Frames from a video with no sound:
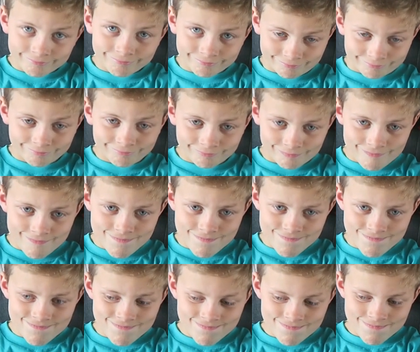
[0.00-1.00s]
Yeah? Are you
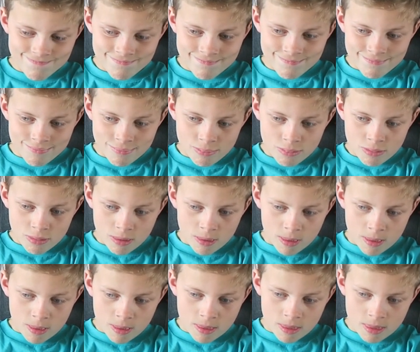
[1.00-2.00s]
pretty excited that you share a
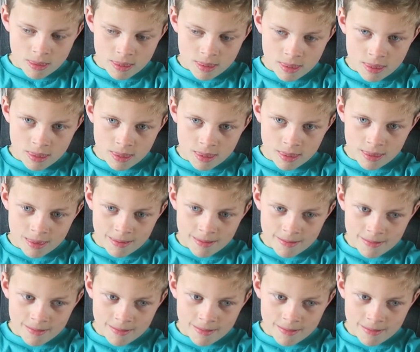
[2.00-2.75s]
birthday with Elliot?